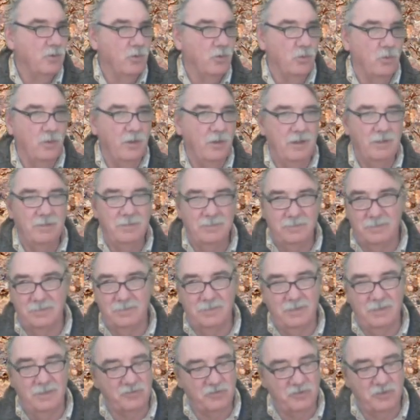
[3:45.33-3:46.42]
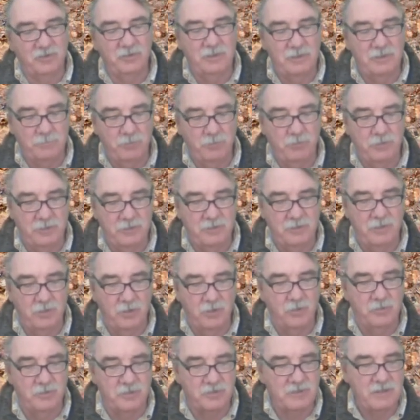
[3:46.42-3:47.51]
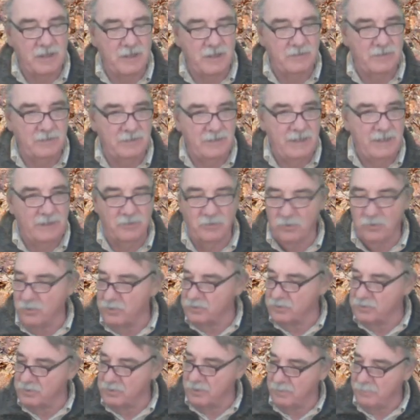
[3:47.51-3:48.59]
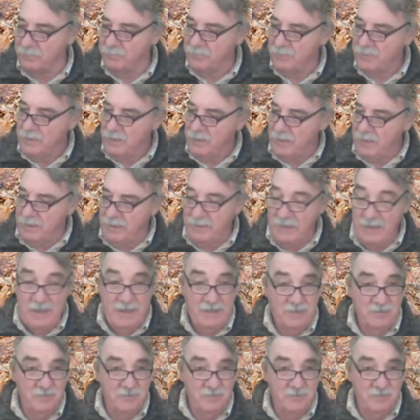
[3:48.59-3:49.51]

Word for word: Well, they're certainly putting the onus on the landlords. Uh, they're going to